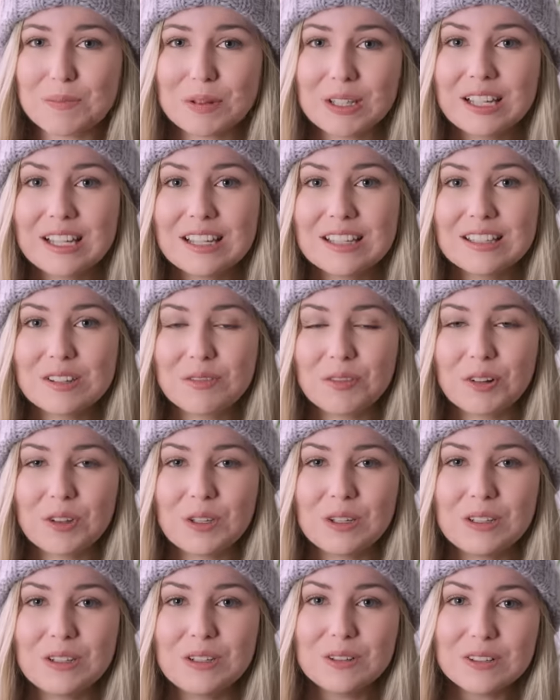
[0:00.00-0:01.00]
plans for
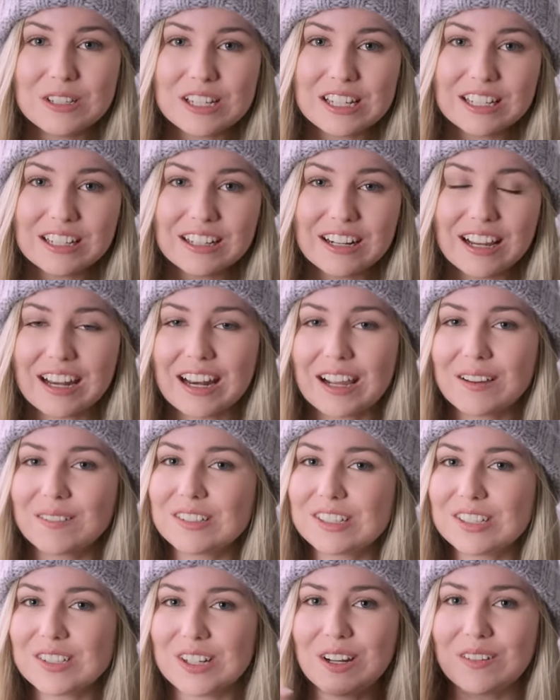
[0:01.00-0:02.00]
the new year, and I
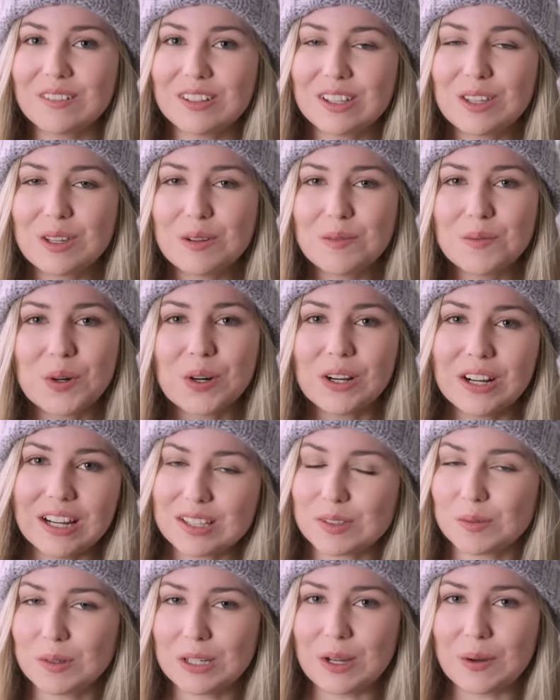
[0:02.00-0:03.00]
will share with you more
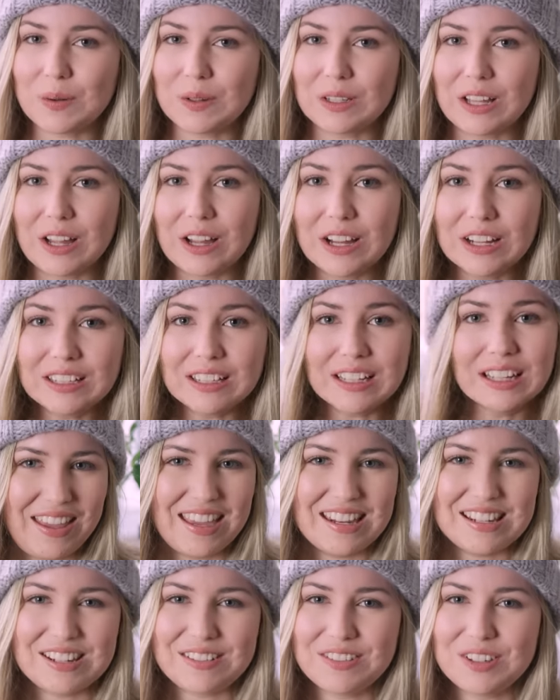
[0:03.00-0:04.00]
as we go along.
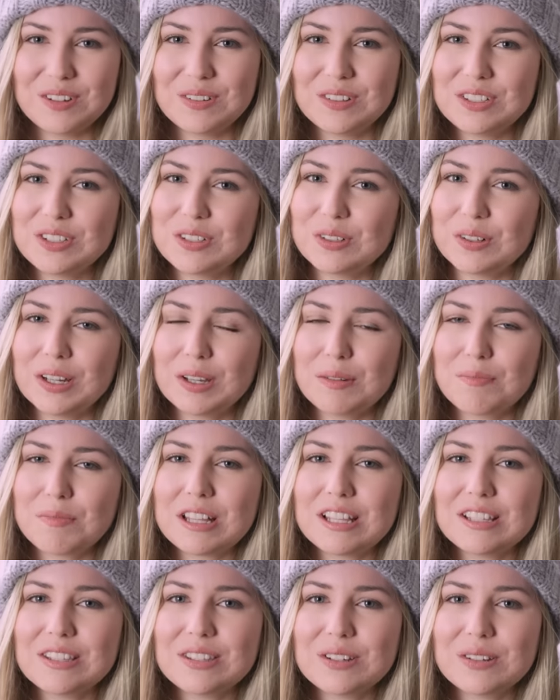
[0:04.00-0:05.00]
And if you enjoyed,
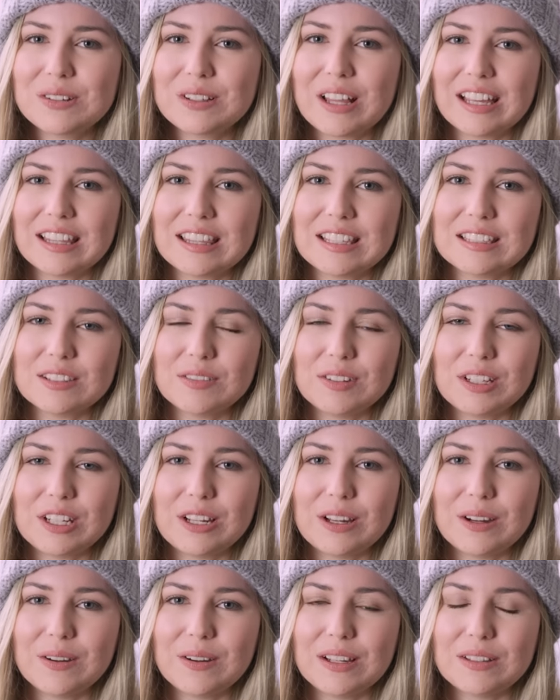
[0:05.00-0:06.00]
please do like this
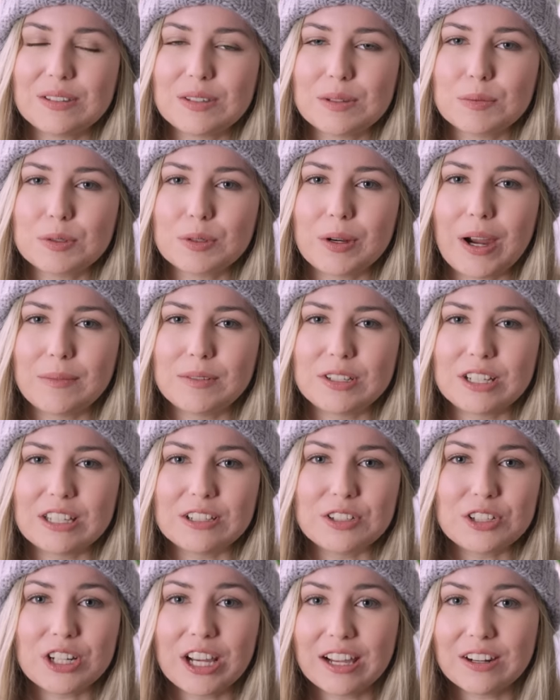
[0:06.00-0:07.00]
video and subscribe to the
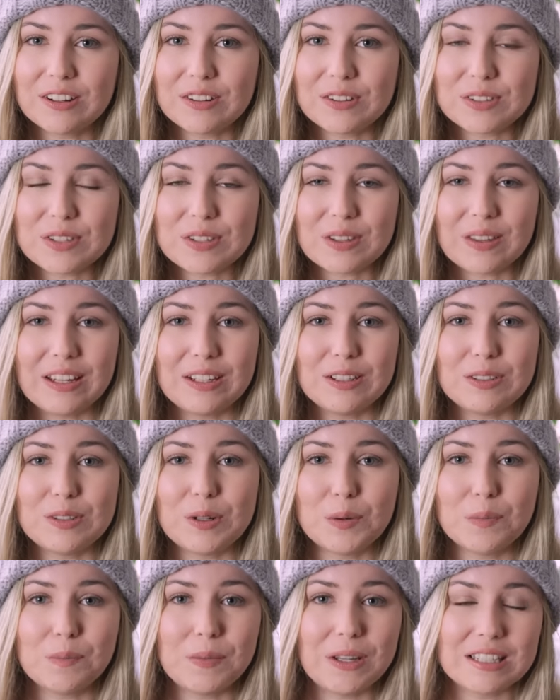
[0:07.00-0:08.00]
channel so that you
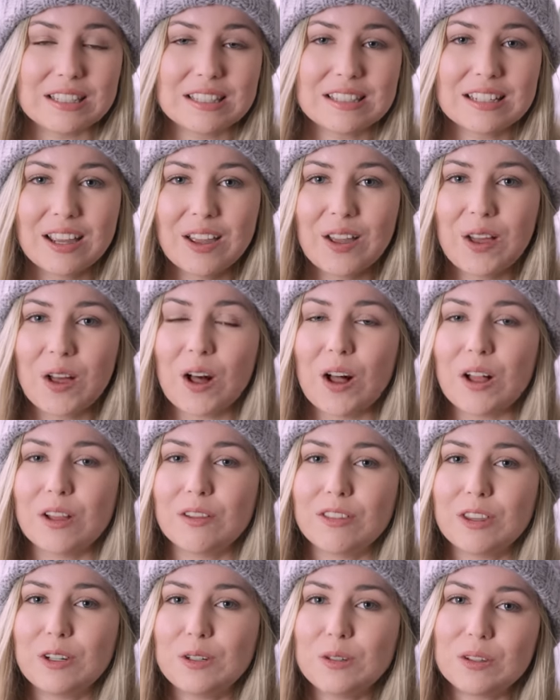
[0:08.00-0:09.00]
don't miss all
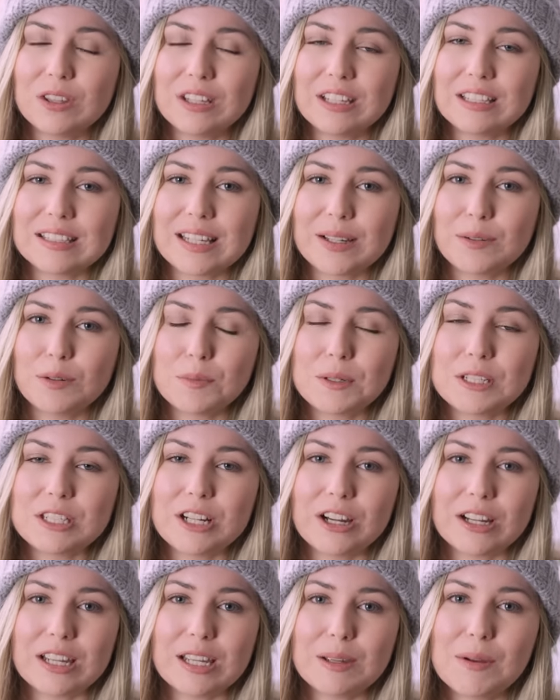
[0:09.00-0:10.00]
of the new things I will be
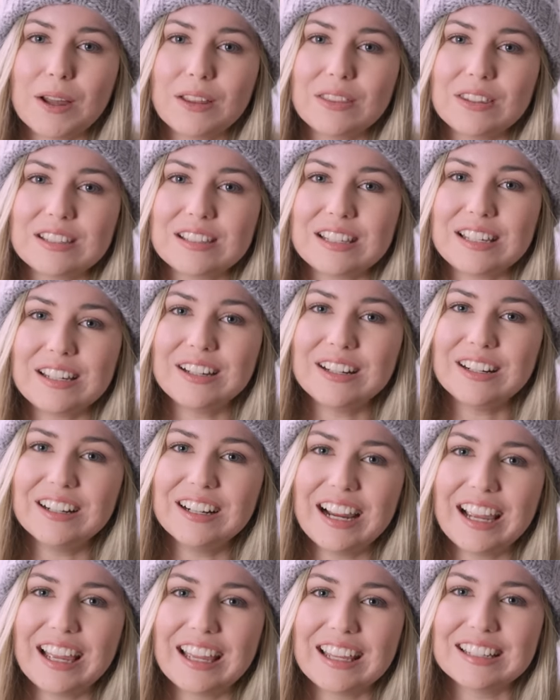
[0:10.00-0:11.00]
talking about this
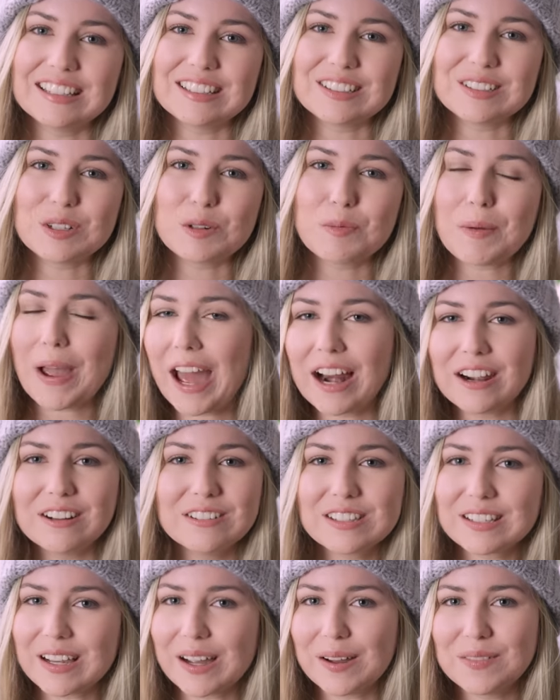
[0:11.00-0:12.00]
year, and new
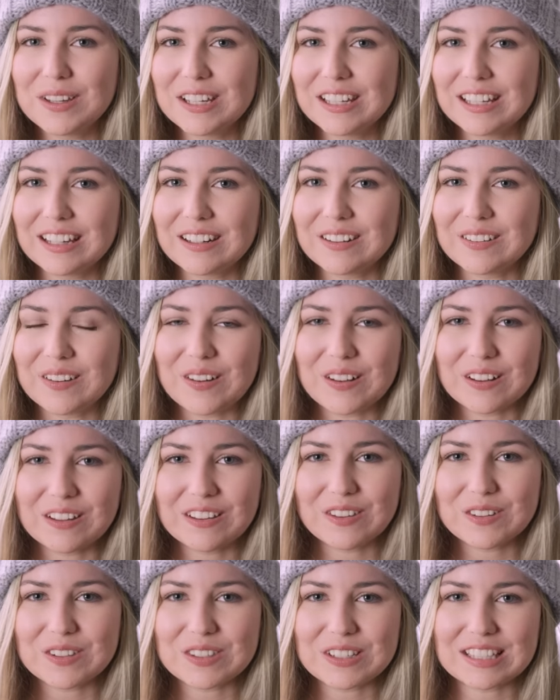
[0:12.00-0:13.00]
patterns coming, and all of
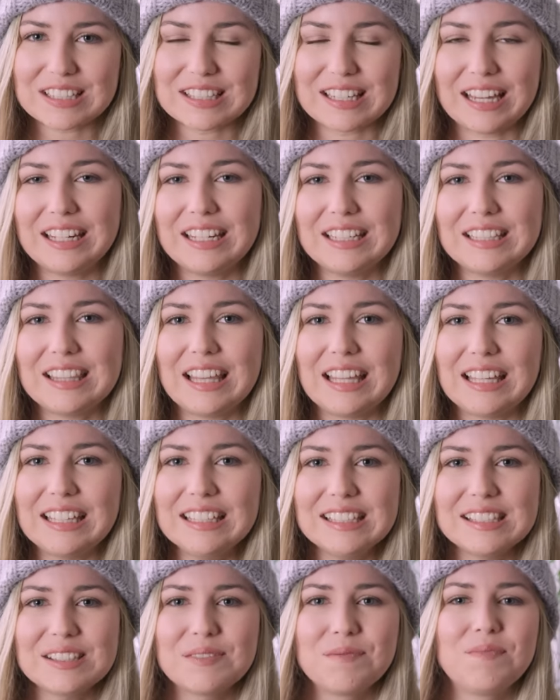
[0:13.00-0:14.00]
those exciting
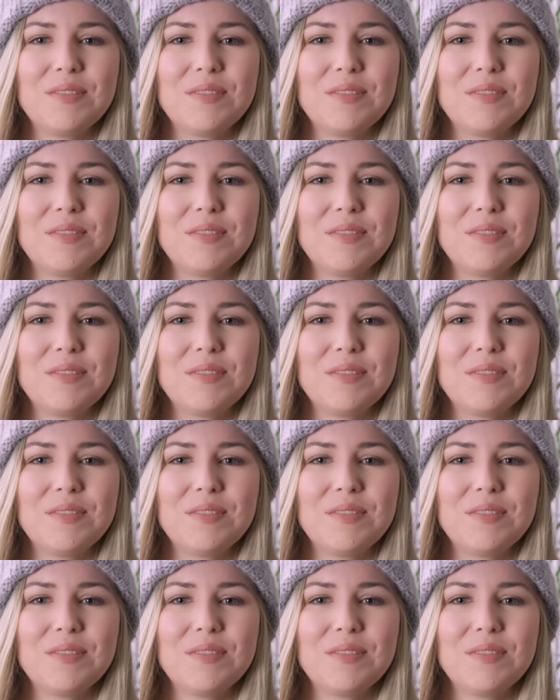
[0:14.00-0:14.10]
things.